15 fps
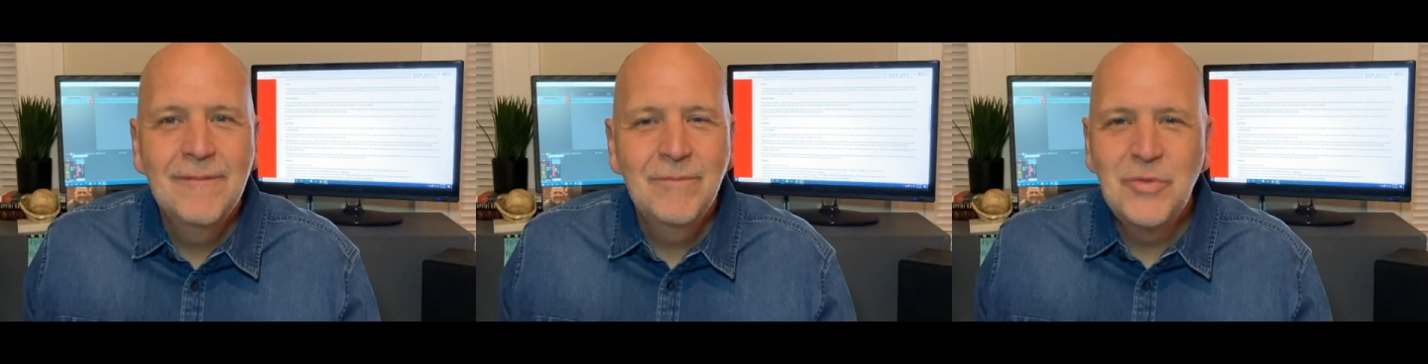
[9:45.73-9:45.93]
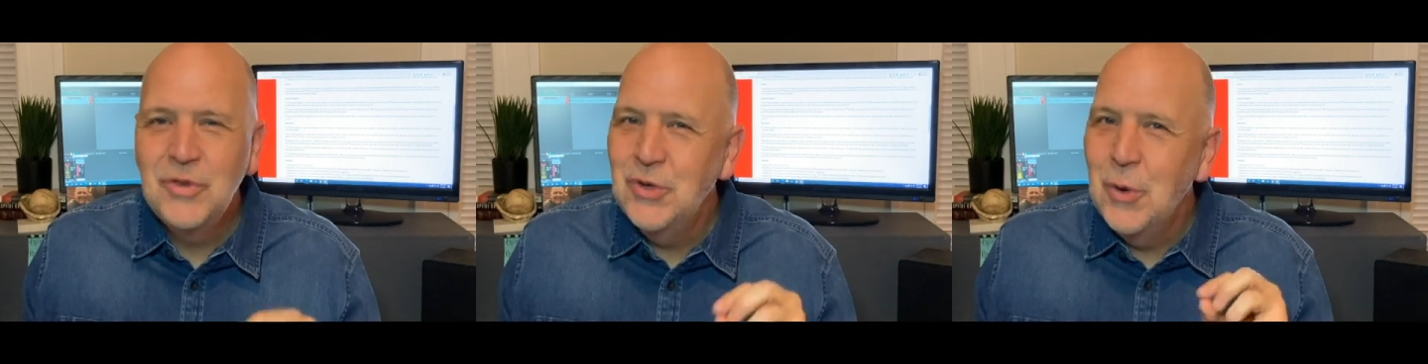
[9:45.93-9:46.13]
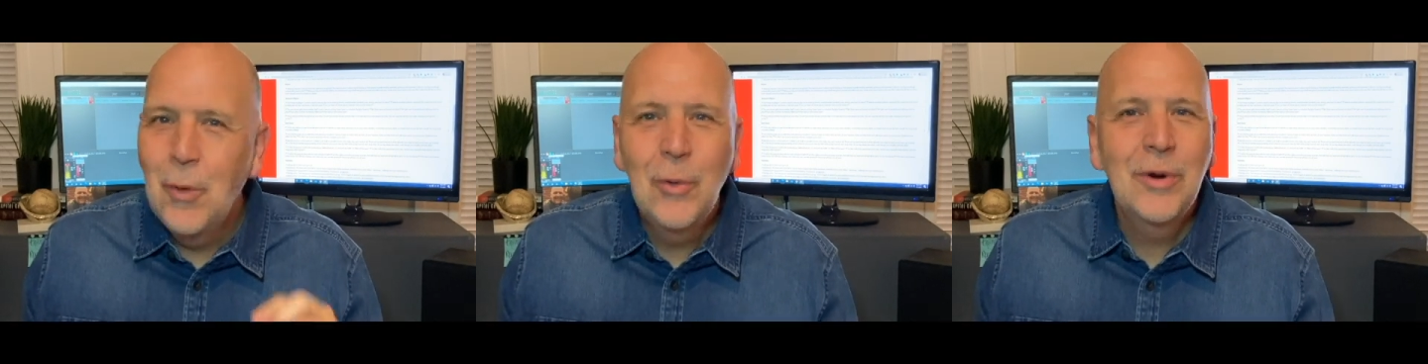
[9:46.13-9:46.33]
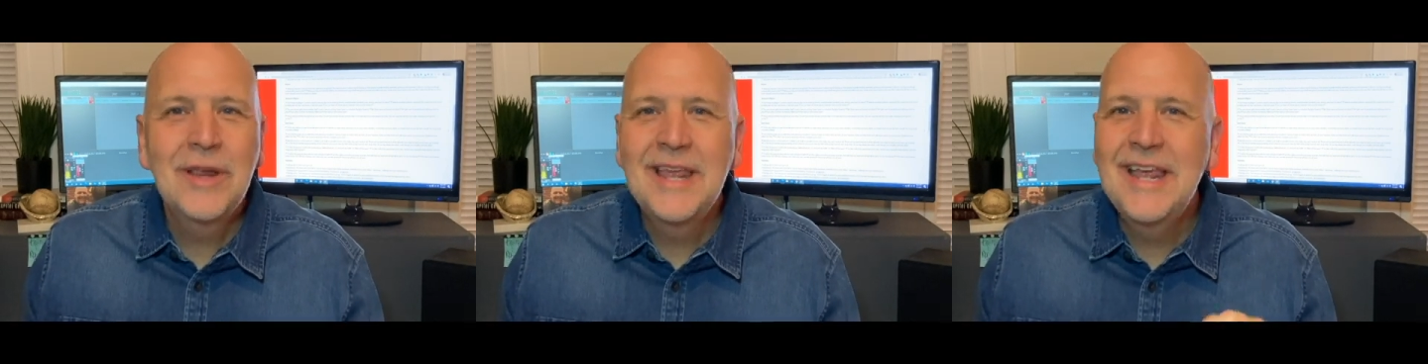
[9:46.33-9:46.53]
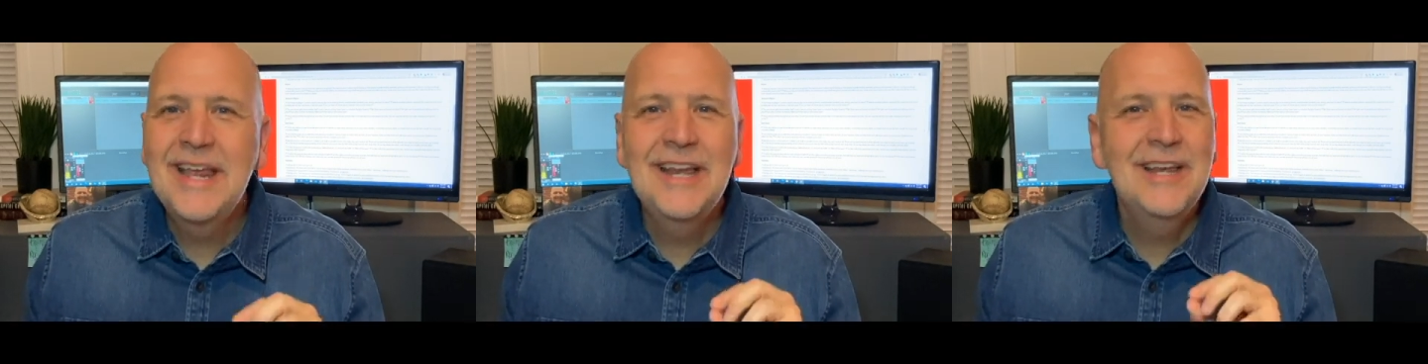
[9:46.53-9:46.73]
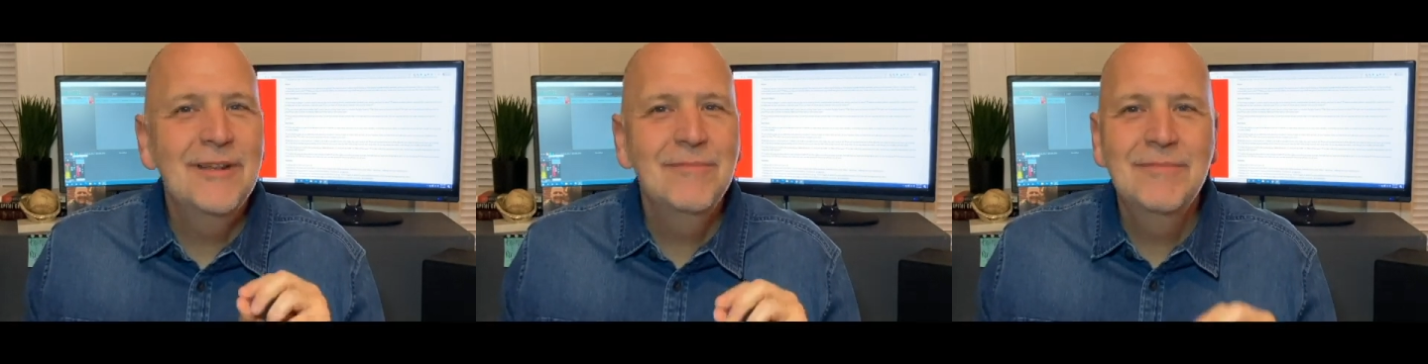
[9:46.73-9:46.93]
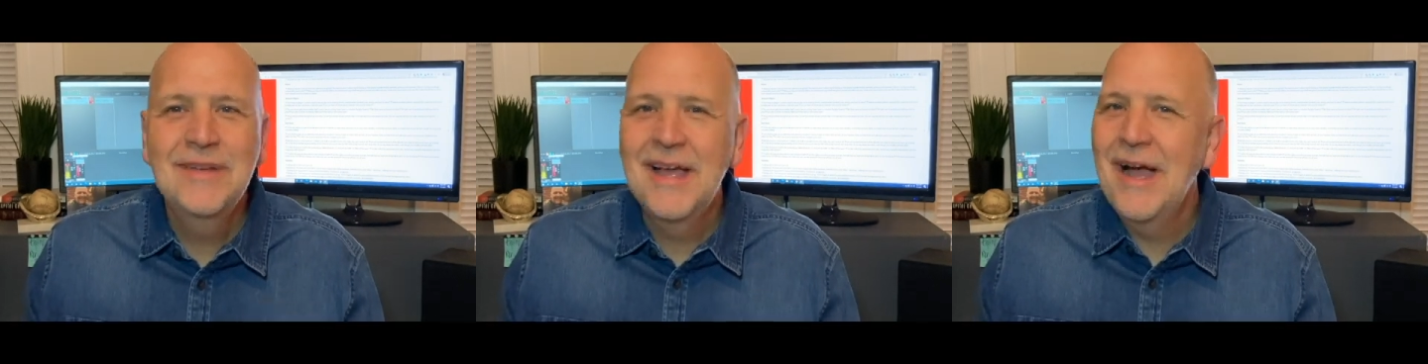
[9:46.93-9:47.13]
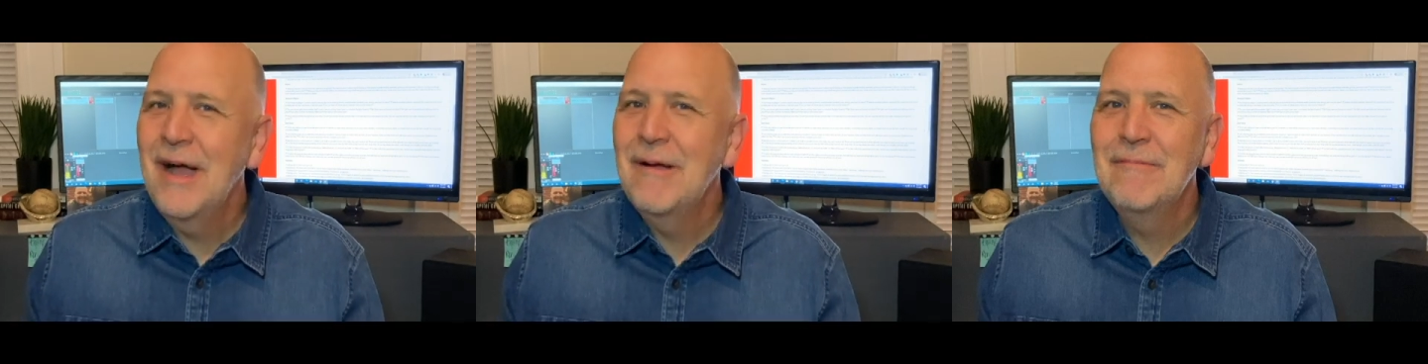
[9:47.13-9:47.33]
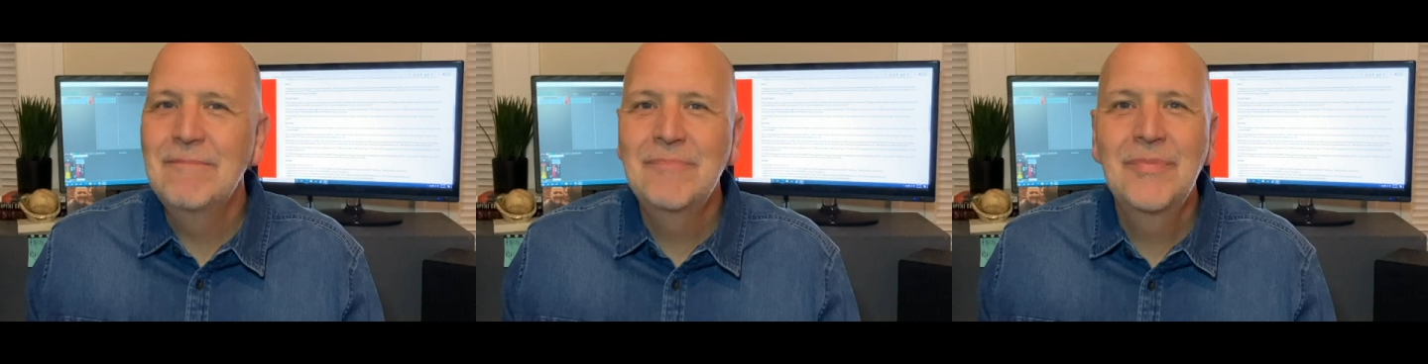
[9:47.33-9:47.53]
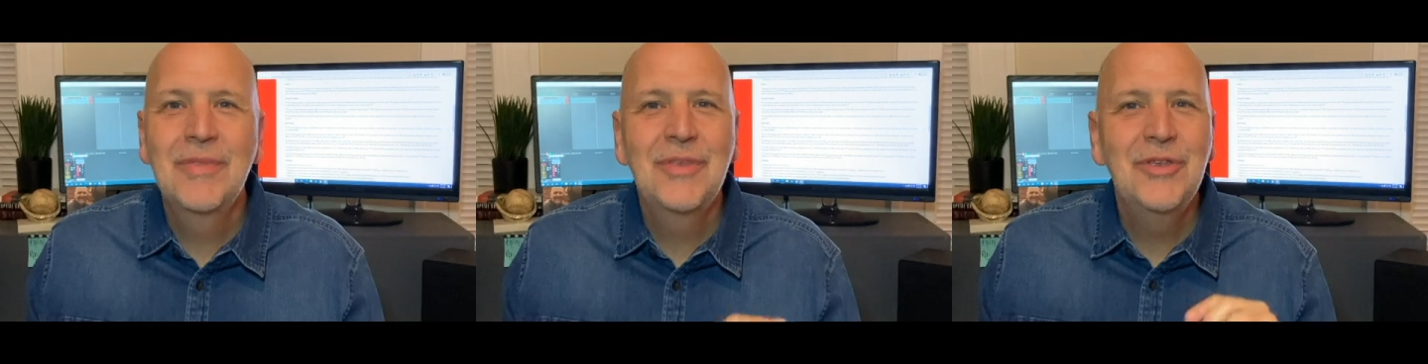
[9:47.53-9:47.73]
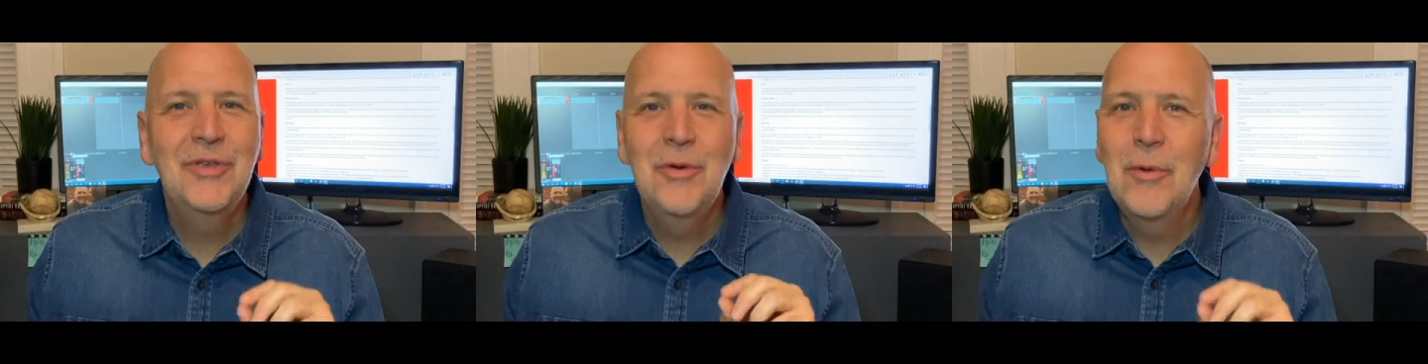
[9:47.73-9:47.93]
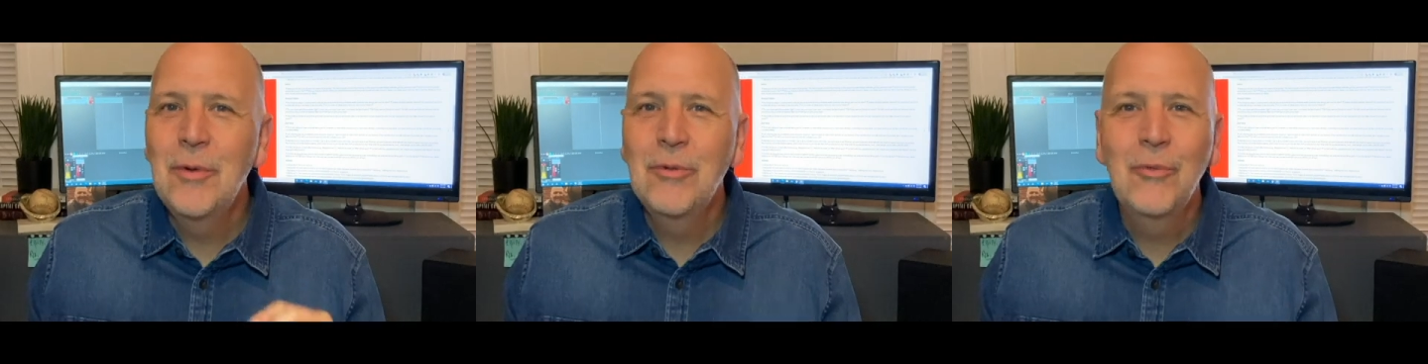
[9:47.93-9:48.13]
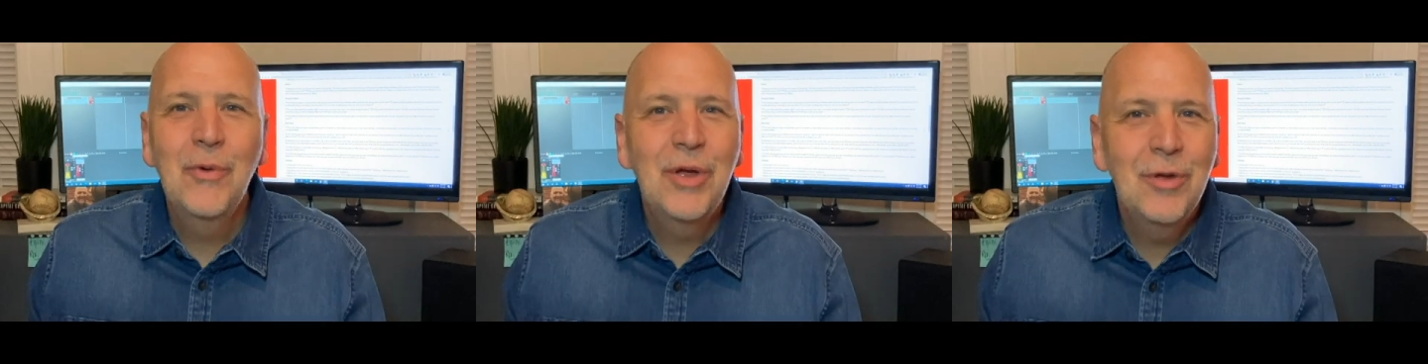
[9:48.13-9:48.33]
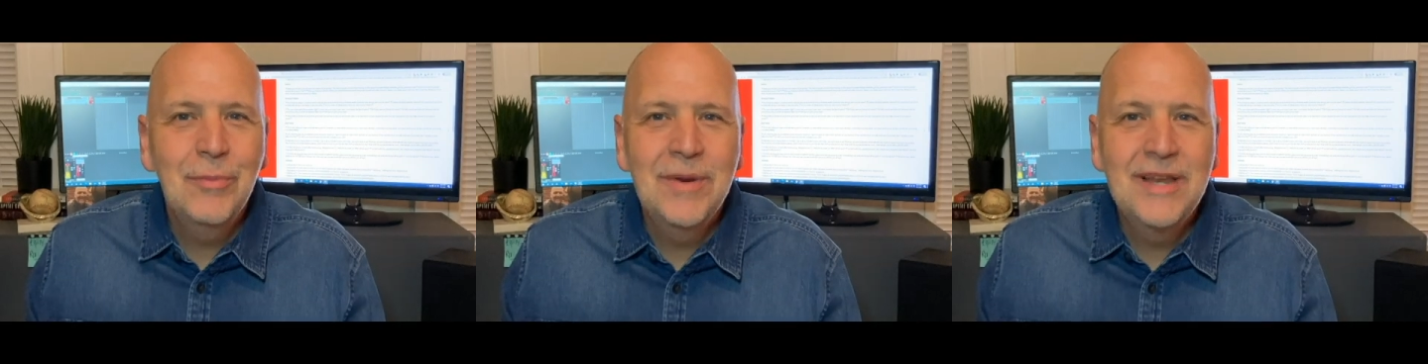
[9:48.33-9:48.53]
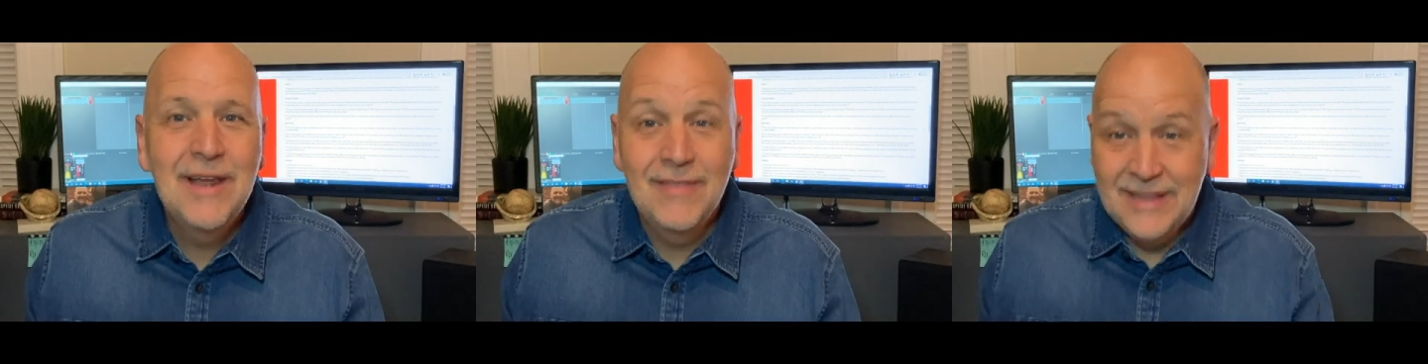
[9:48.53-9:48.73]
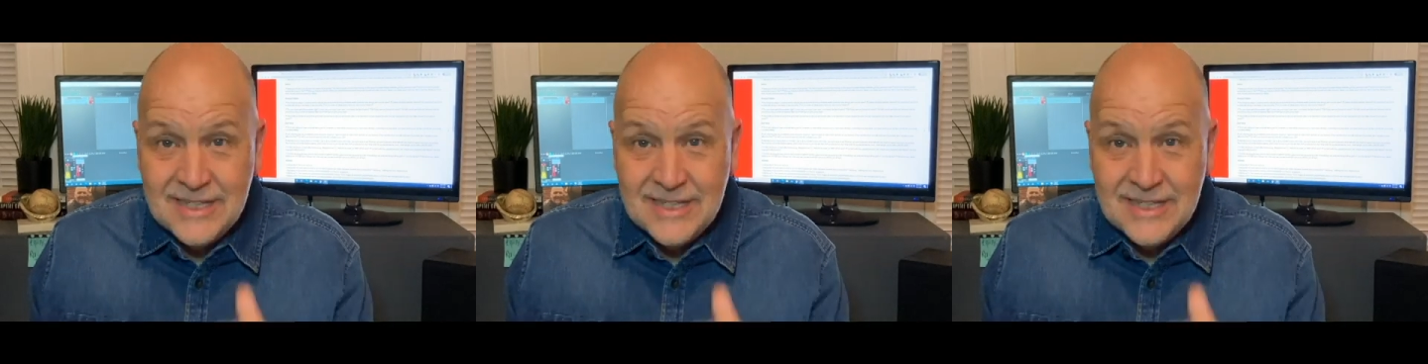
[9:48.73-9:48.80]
Your kingdom come, your will be done.